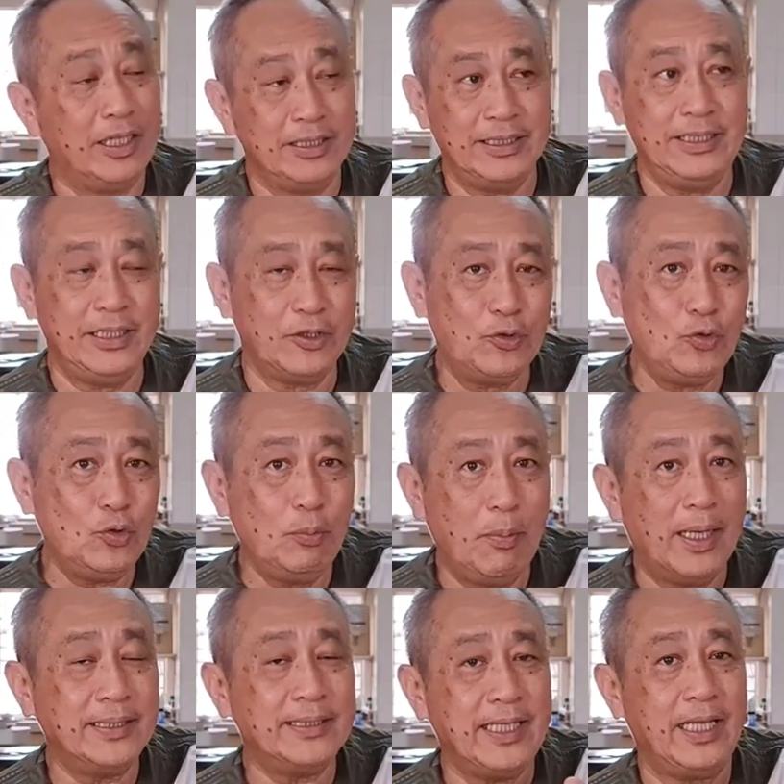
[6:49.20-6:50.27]
Like, see, the 2
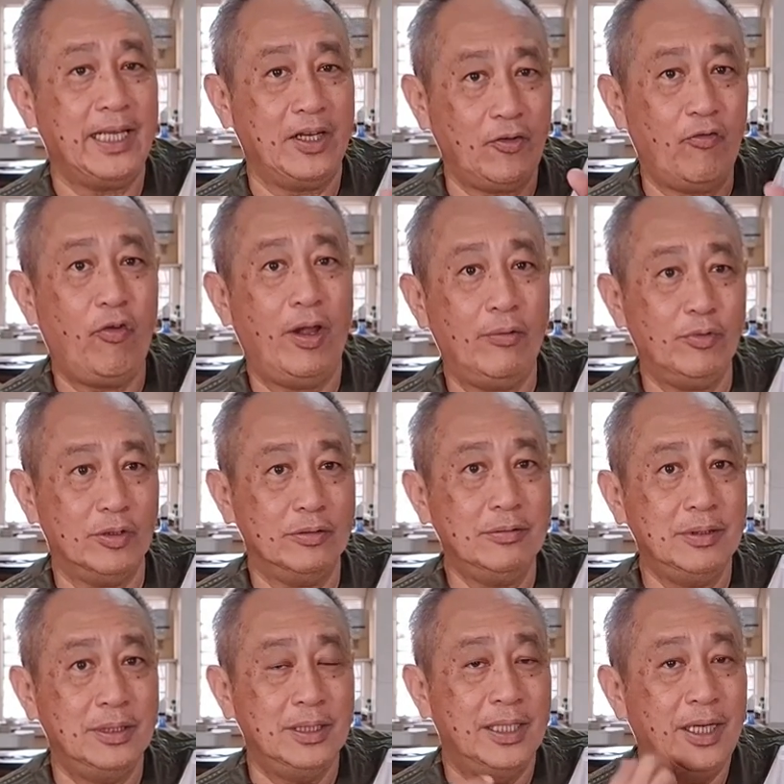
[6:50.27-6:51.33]
months that I traveled,
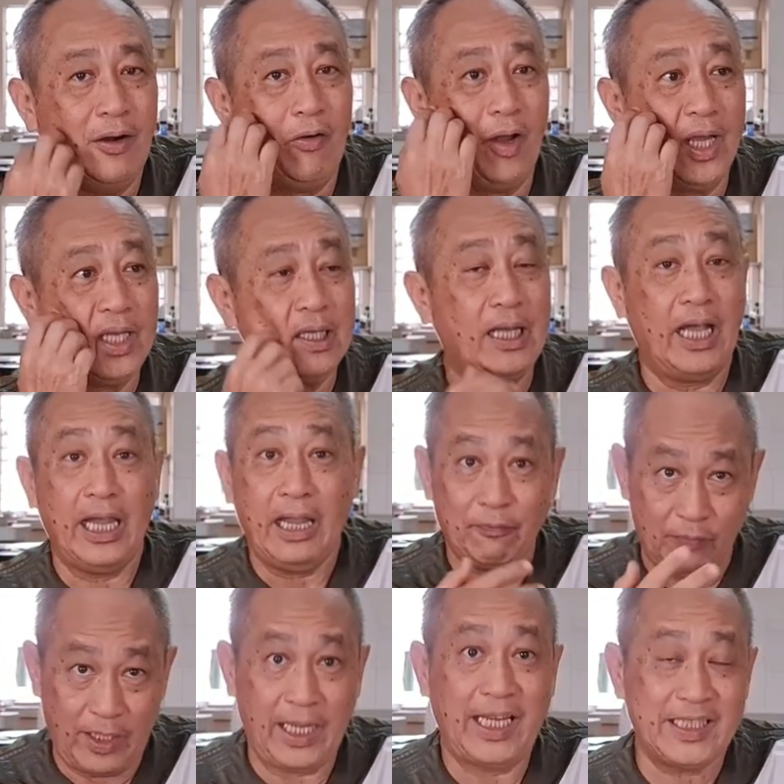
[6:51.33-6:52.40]
right, I
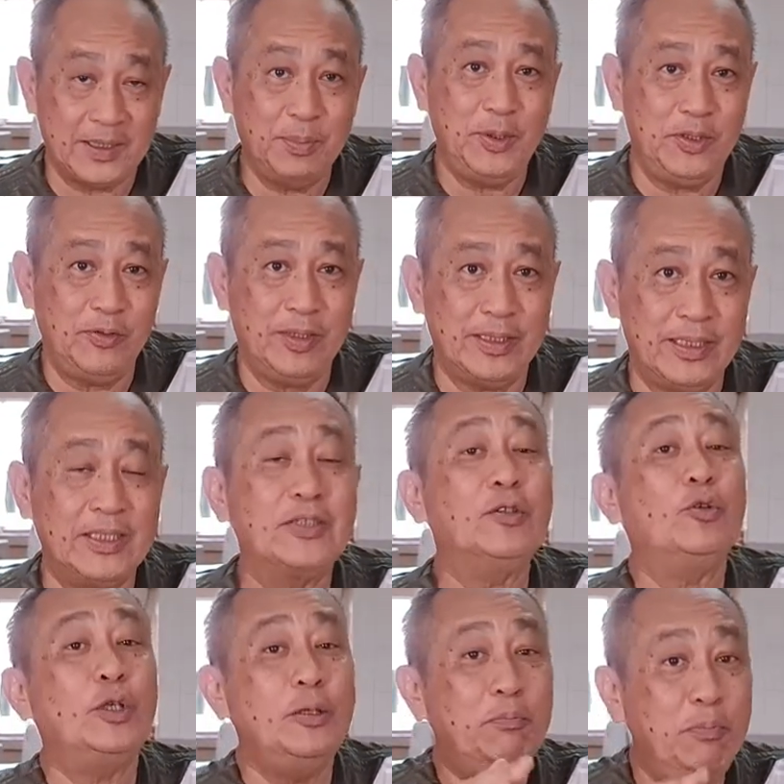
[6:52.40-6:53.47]
have that experience.
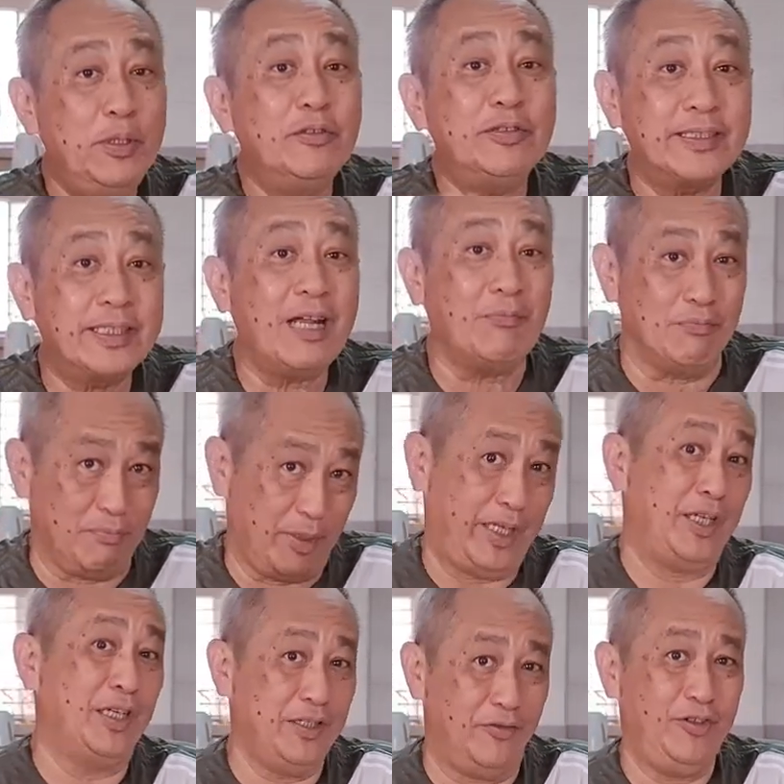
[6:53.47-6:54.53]
So it builds up my
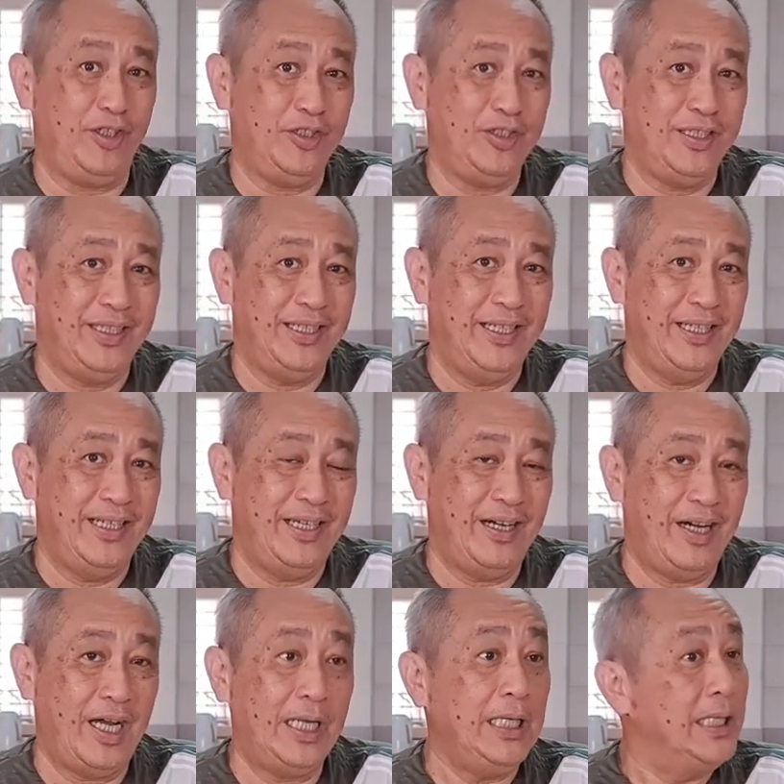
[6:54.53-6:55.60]
courage.
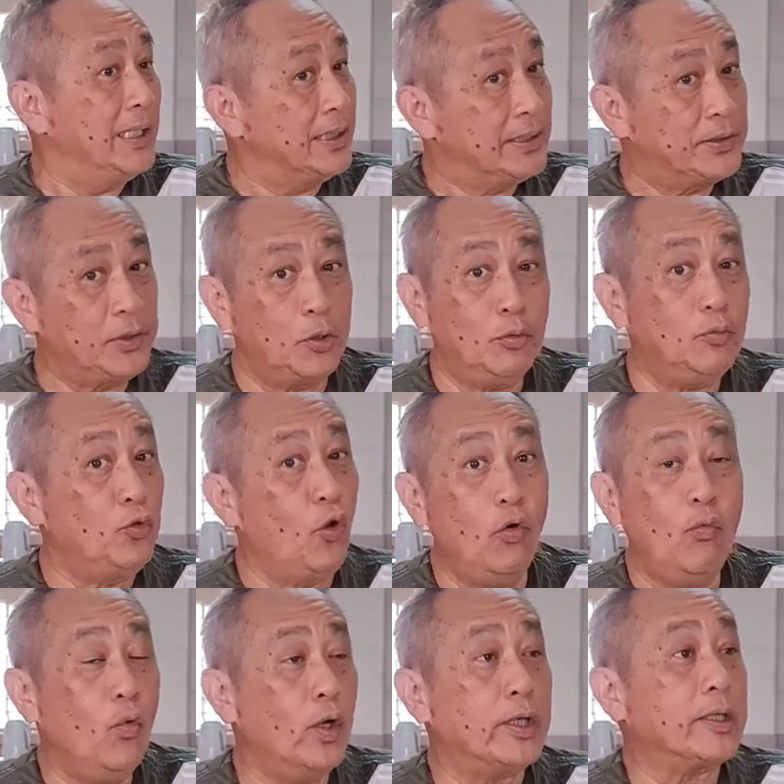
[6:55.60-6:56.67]
Right? So
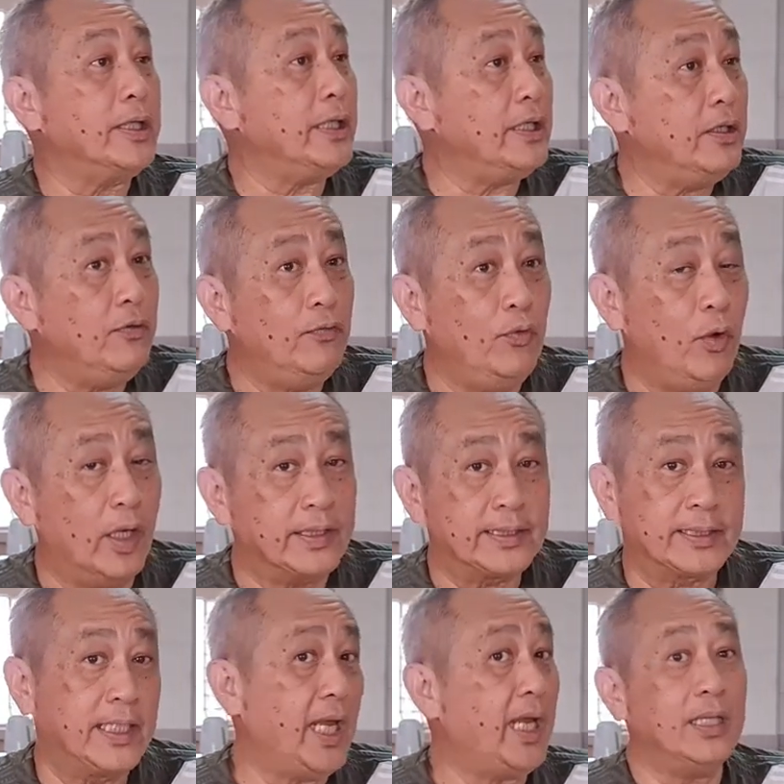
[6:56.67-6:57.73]
don't worry if you are
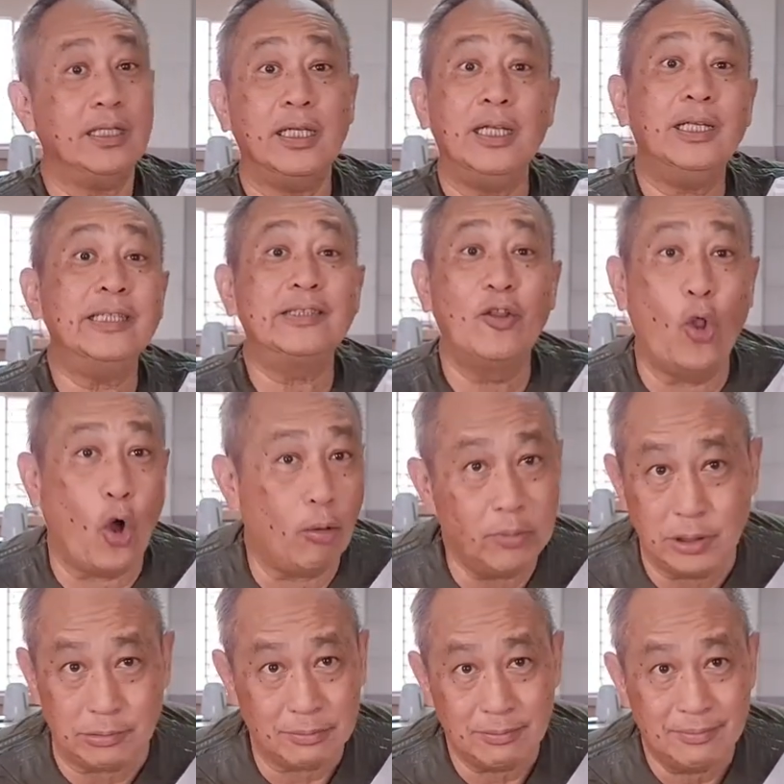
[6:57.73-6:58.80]
scared. It is
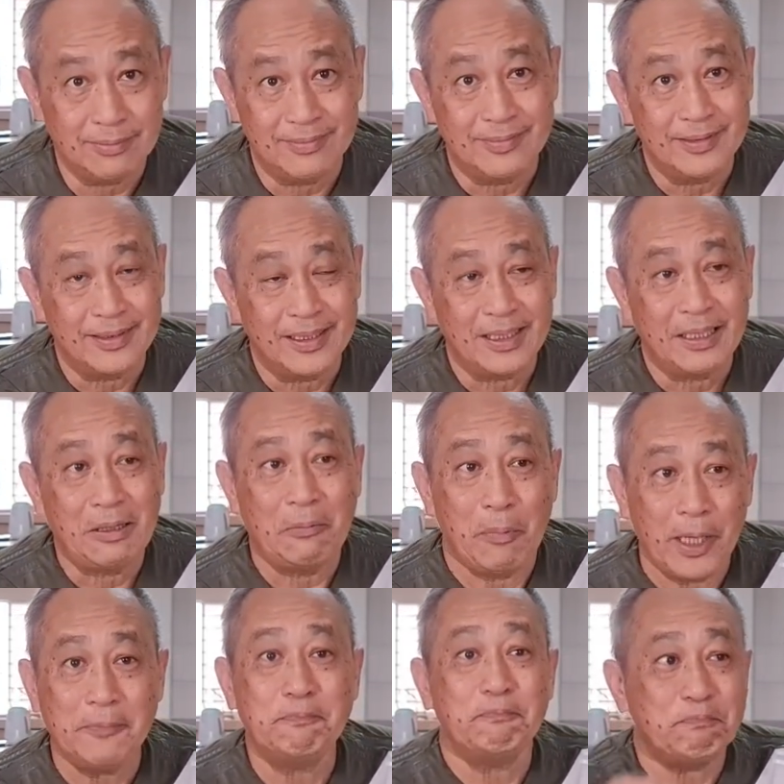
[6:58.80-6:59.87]
normal.
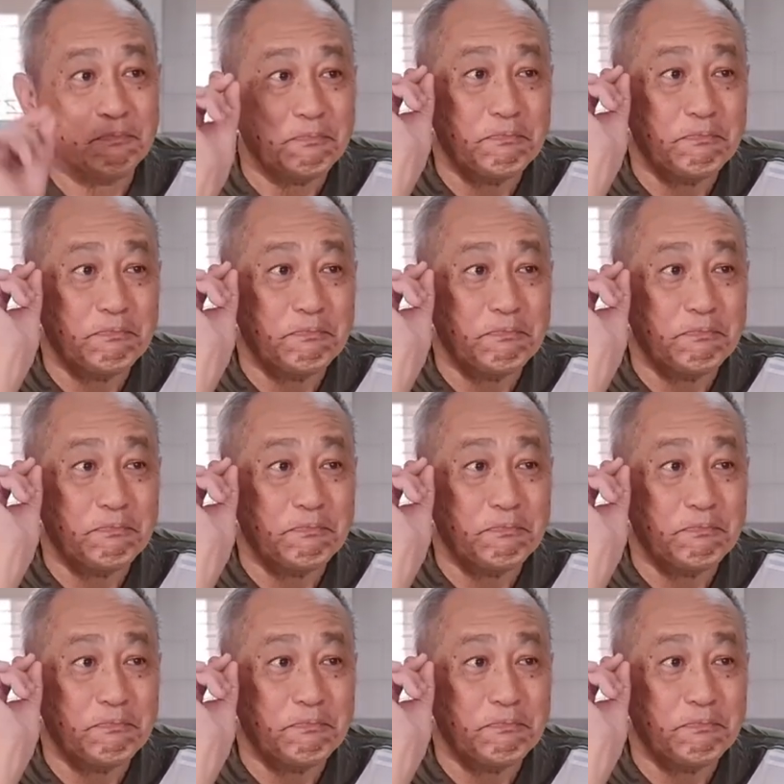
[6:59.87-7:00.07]
But